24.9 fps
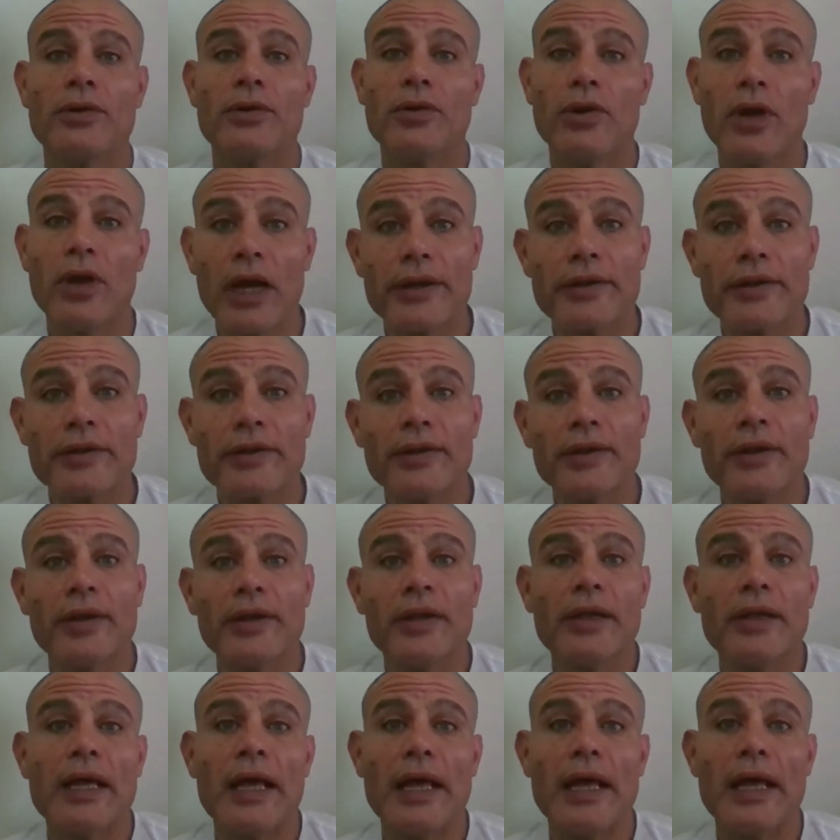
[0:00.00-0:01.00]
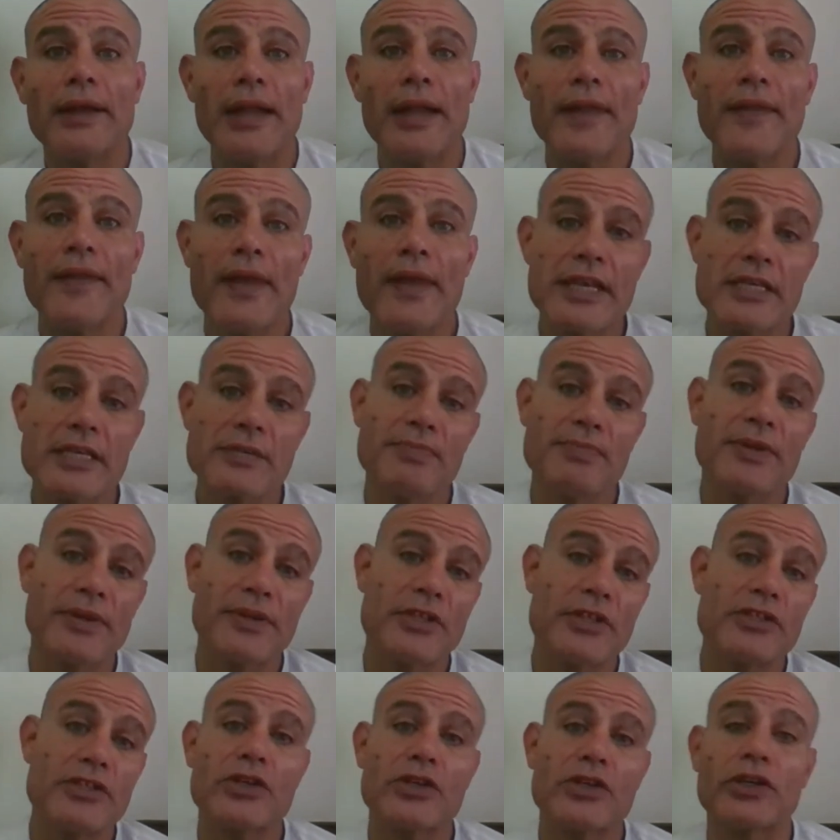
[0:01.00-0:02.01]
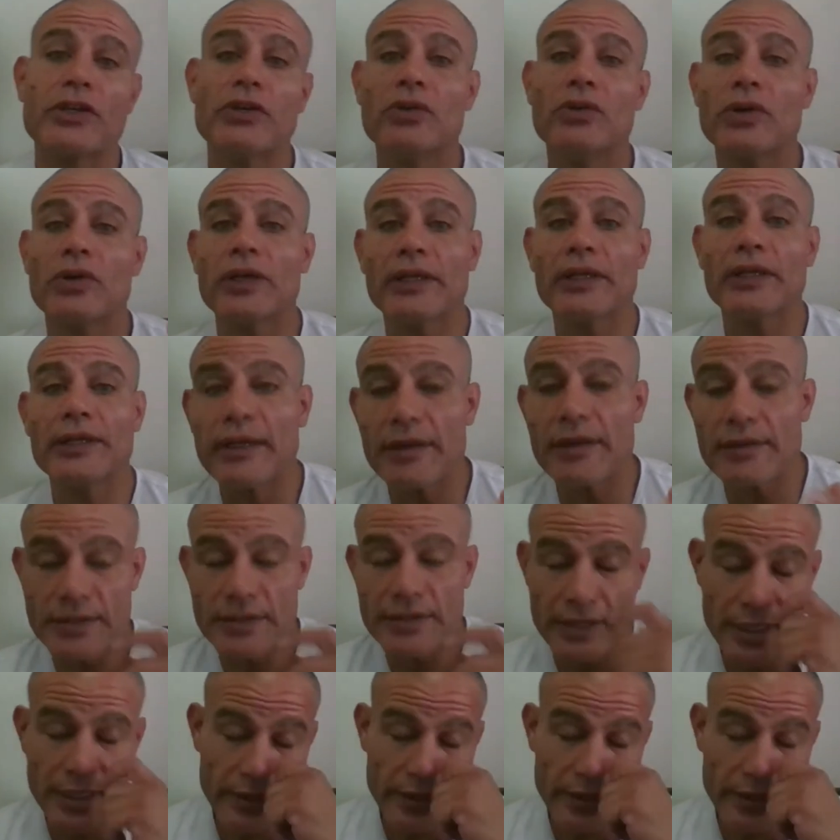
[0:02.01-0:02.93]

Right. Another aspect that you can look at that